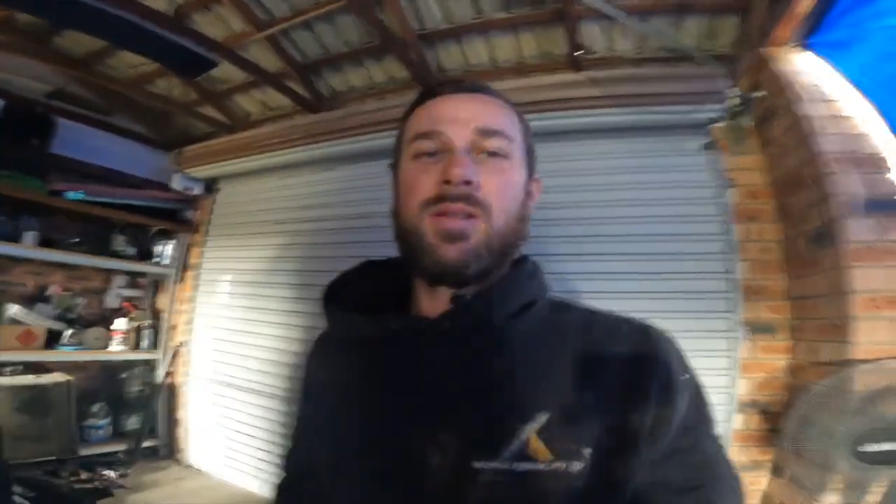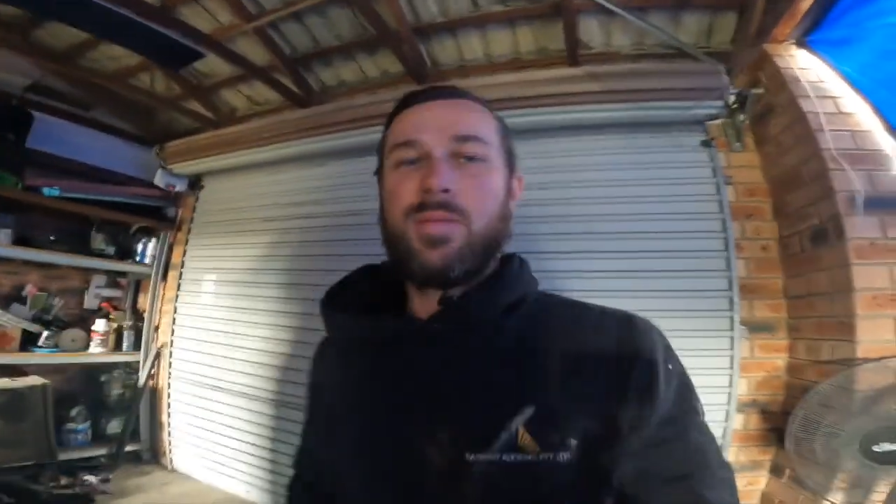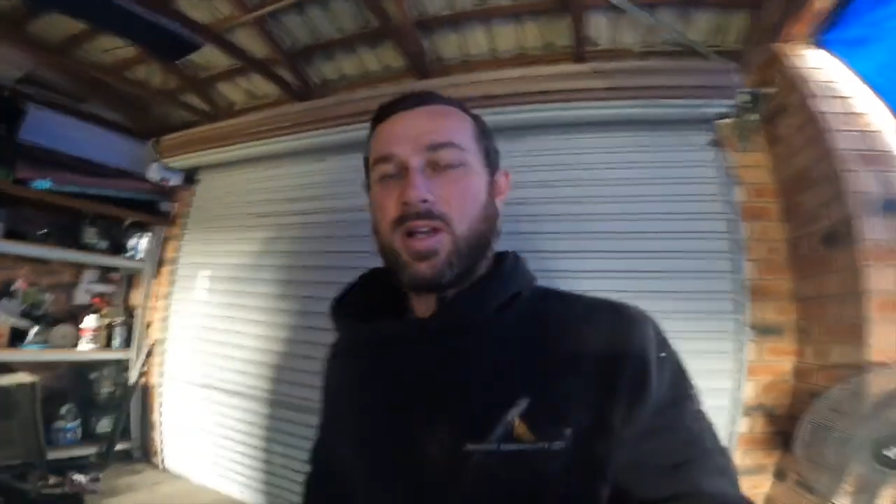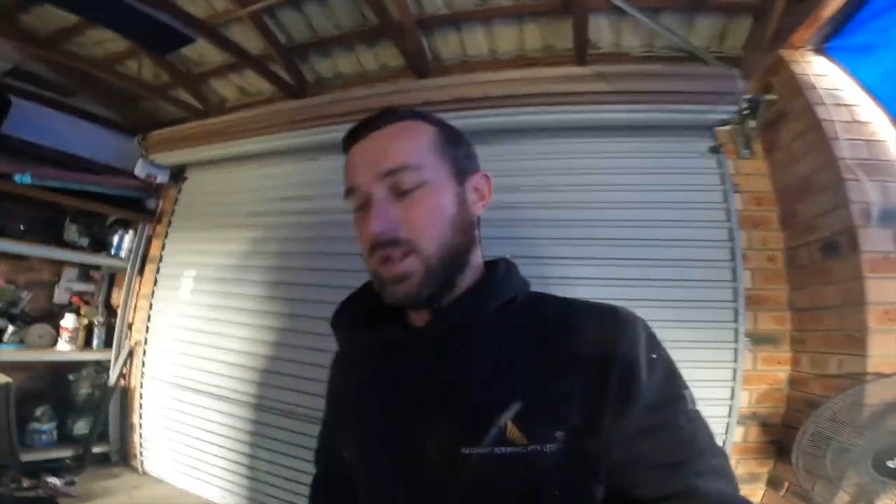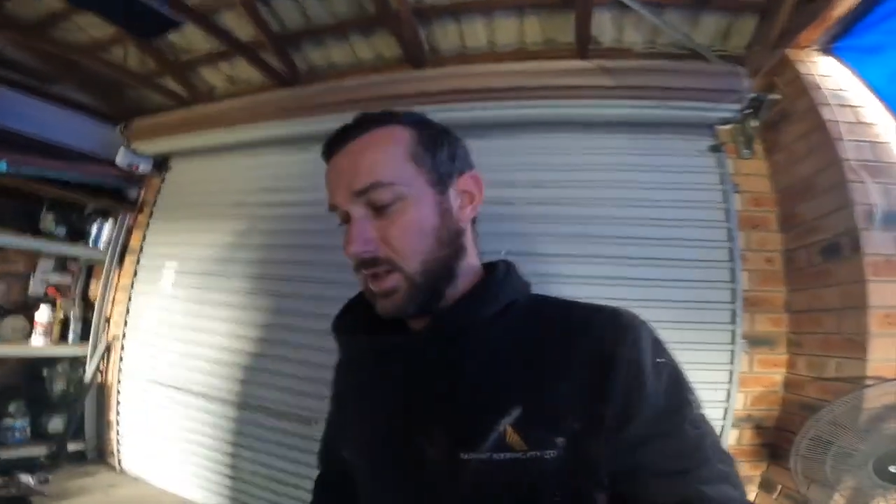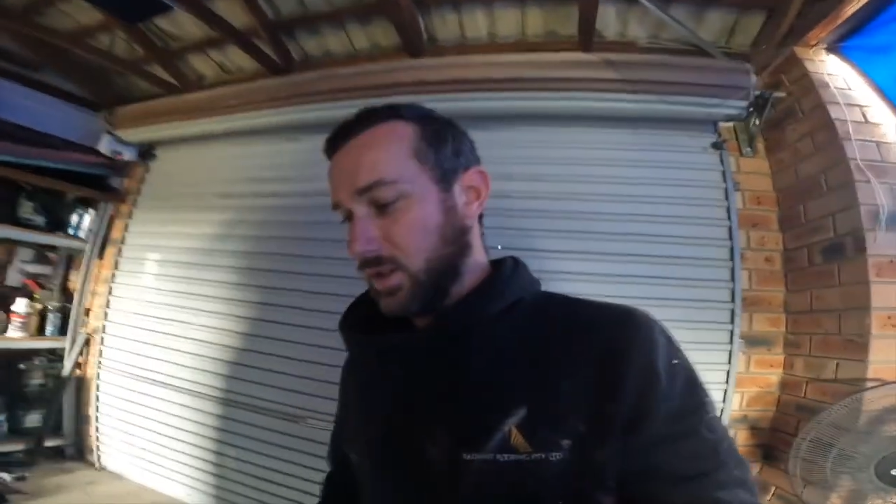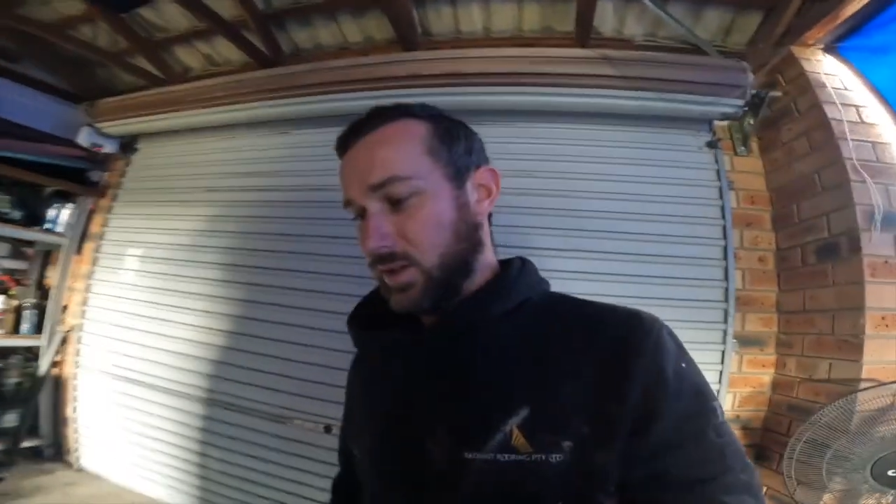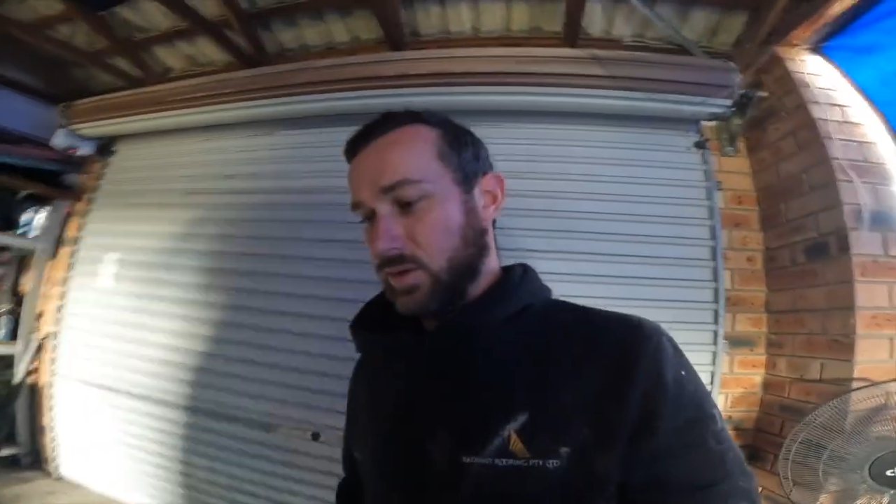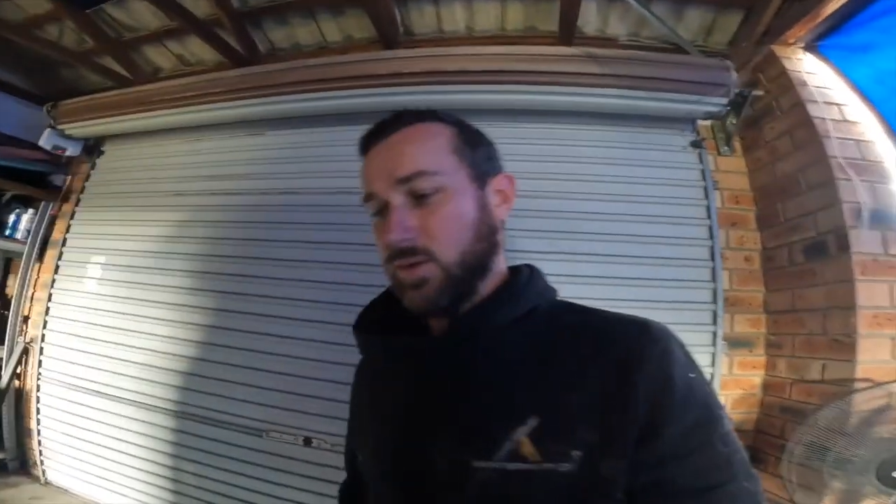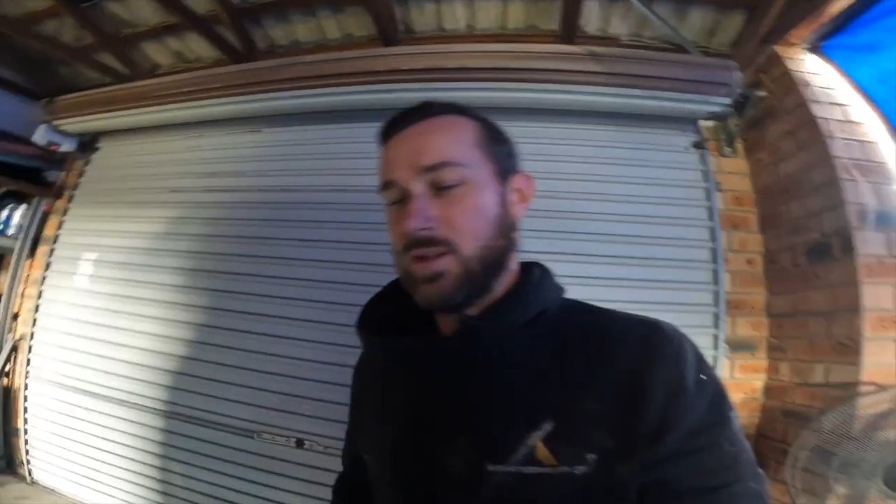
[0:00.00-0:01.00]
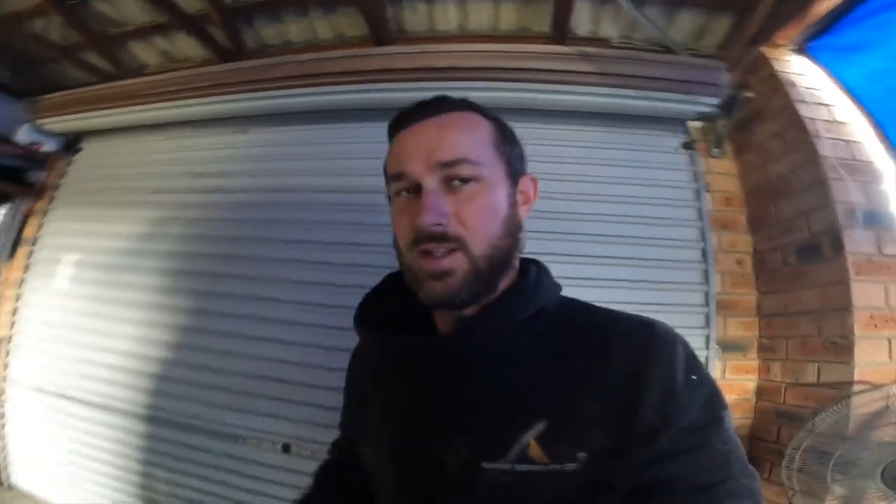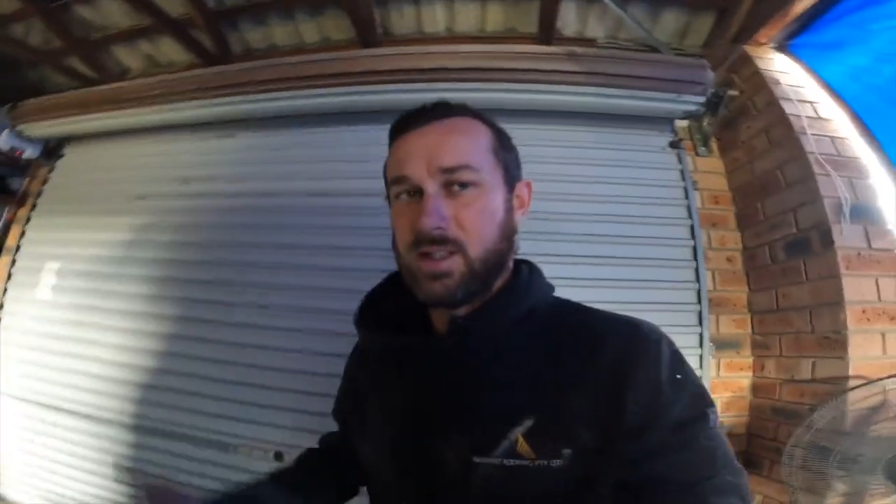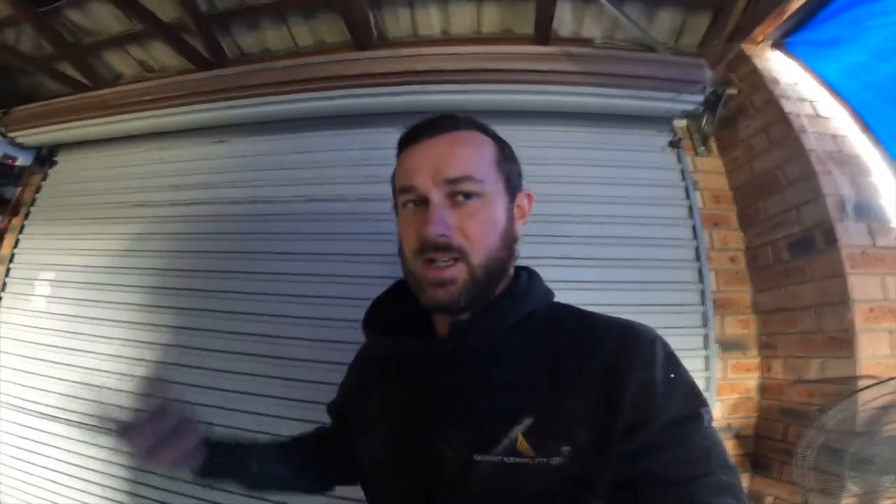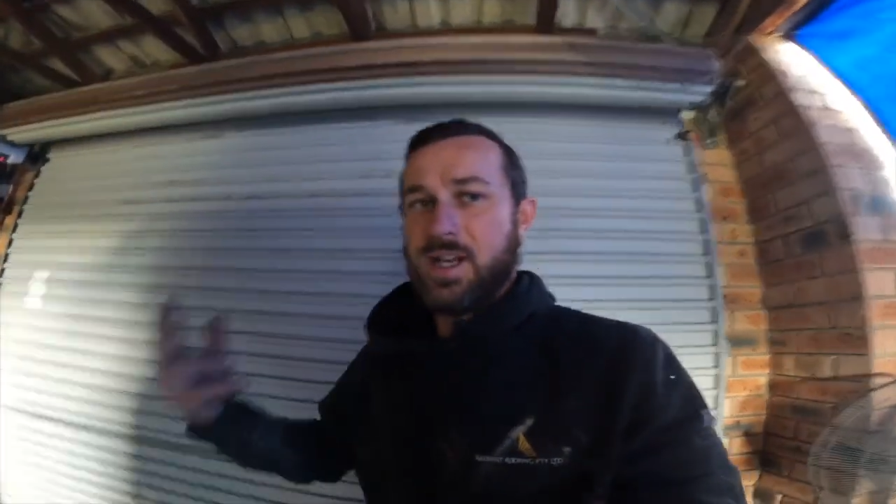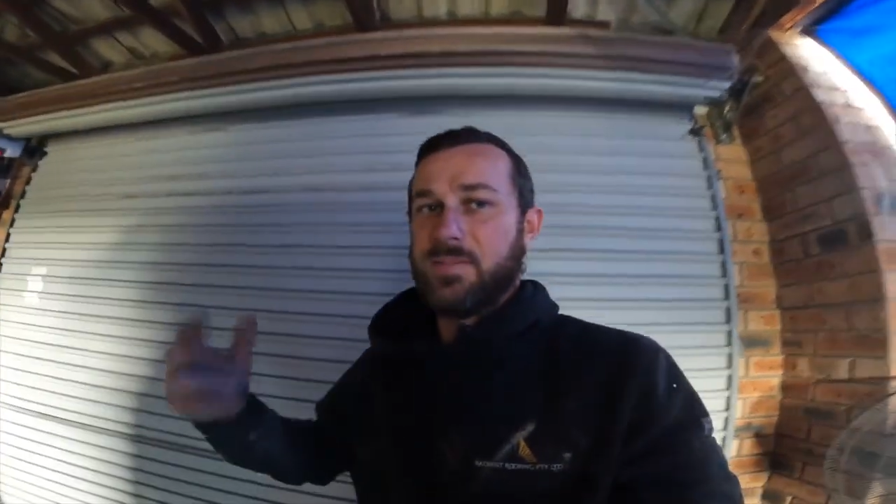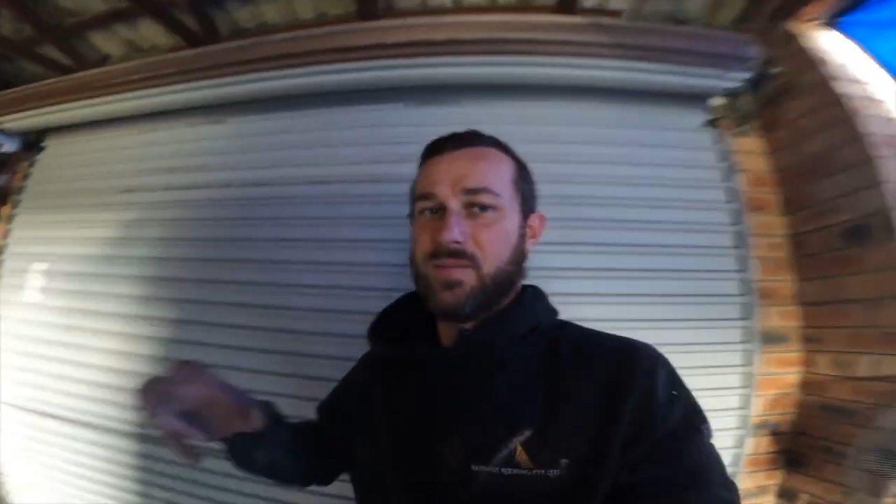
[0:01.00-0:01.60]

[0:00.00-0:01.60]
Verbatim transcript: pretty close to the same